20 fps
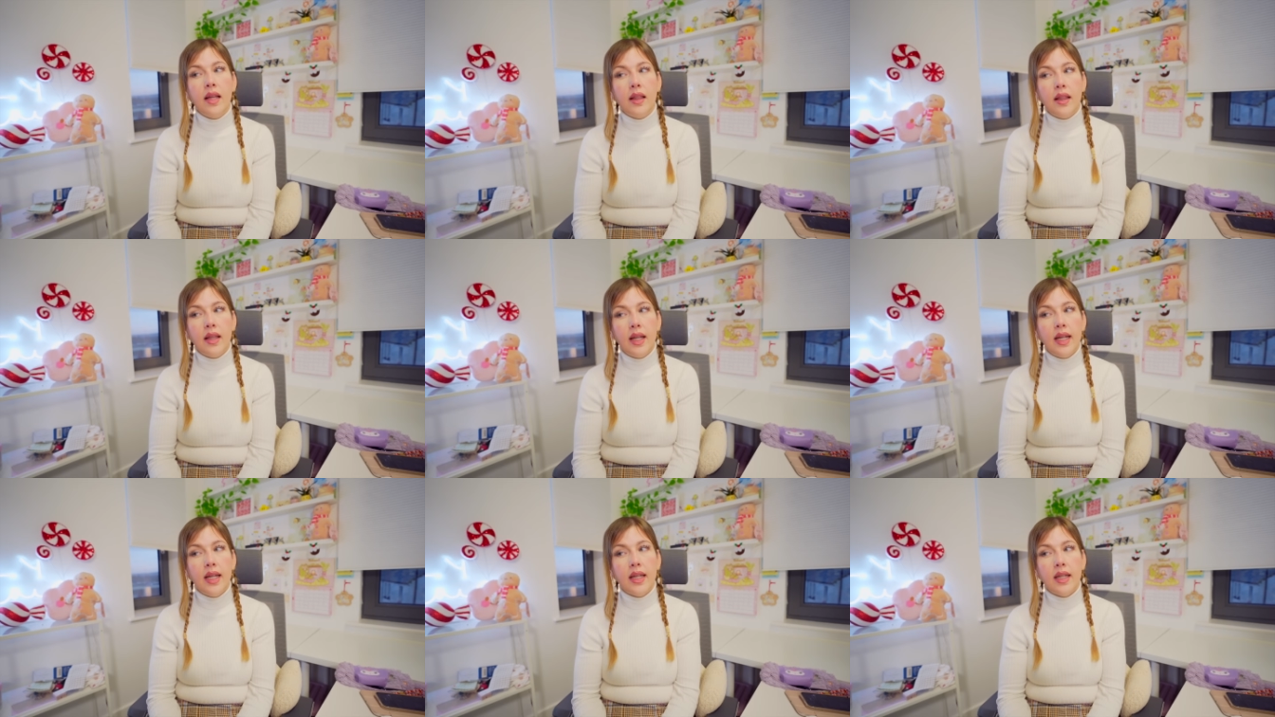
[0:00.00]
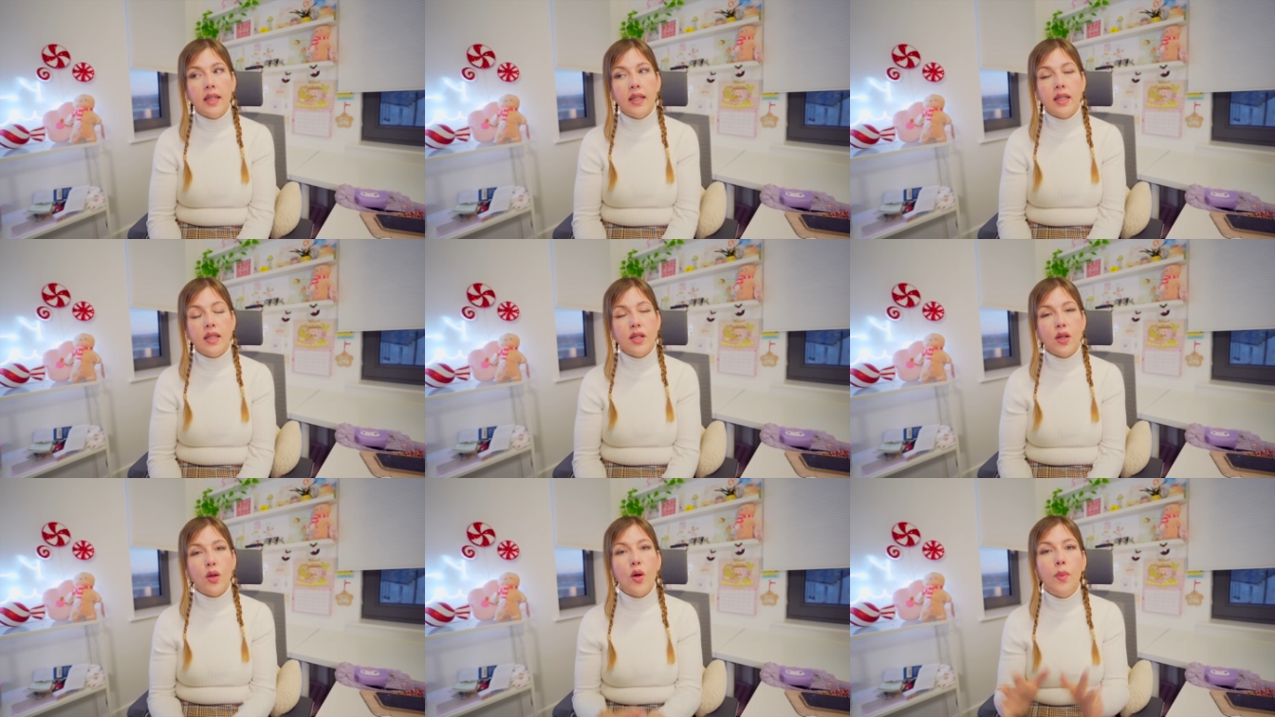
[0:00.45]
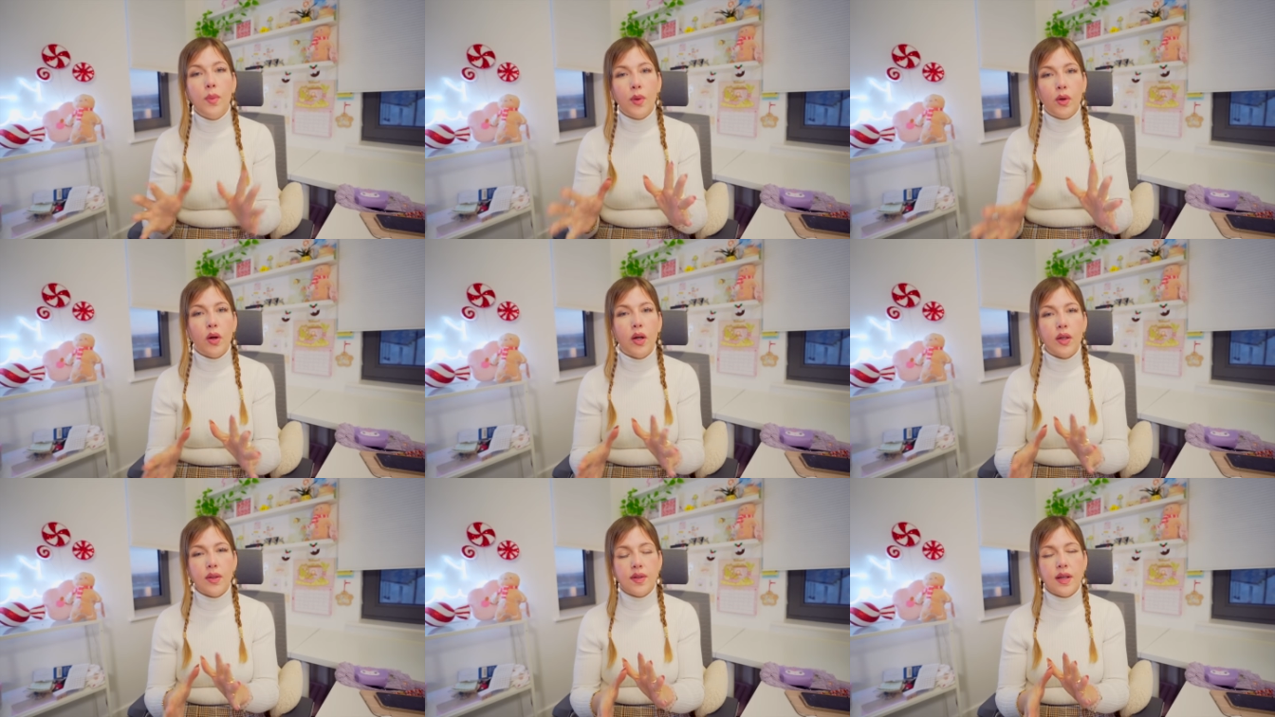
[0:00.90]
thing to come
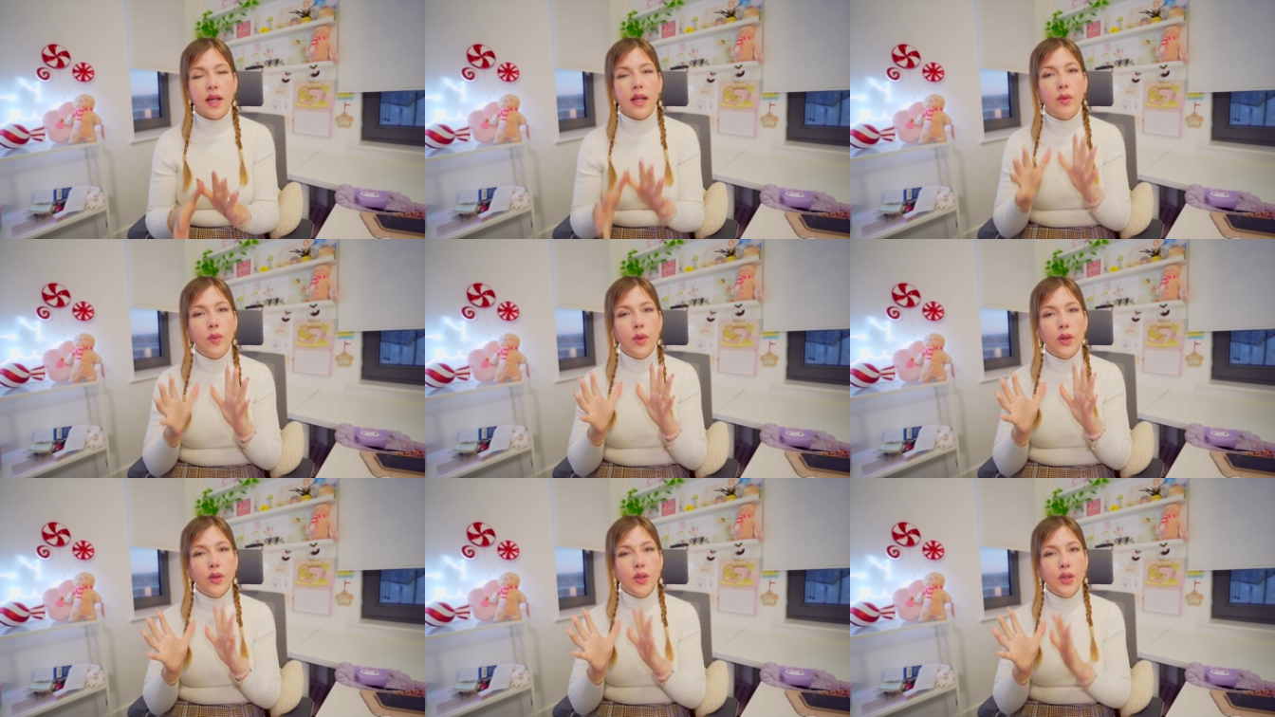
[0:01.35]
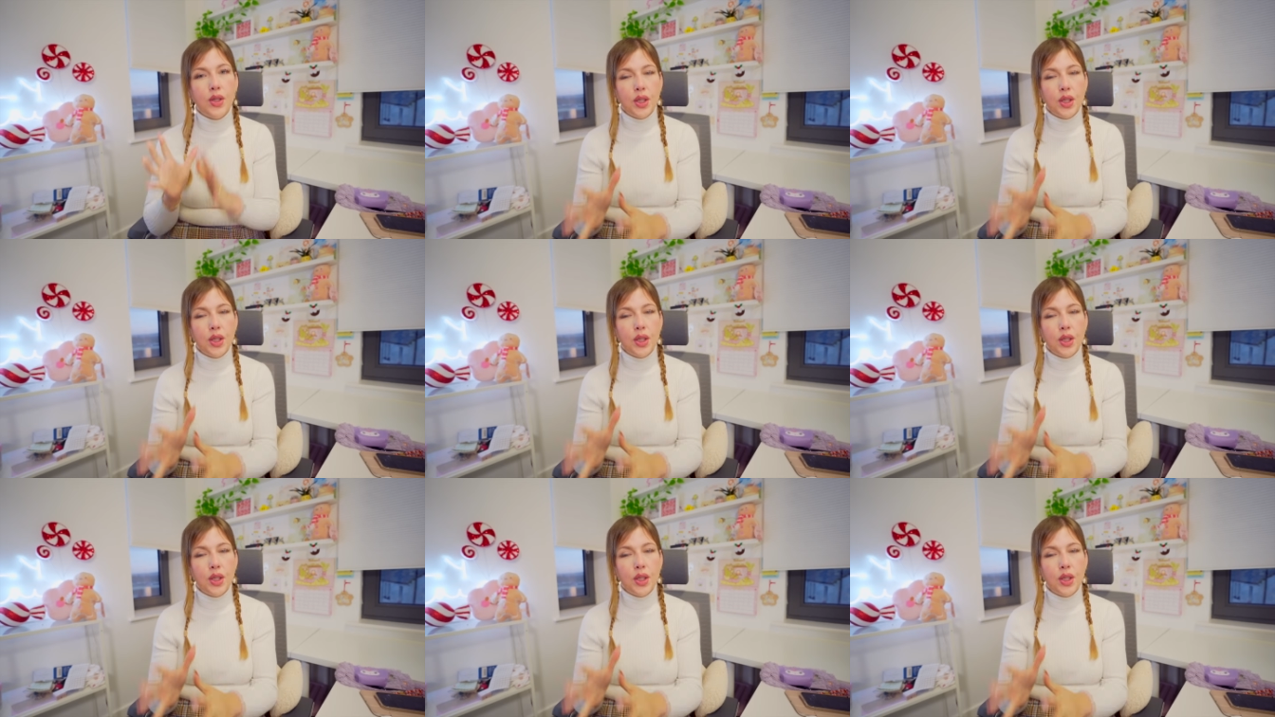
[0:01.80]
across like we could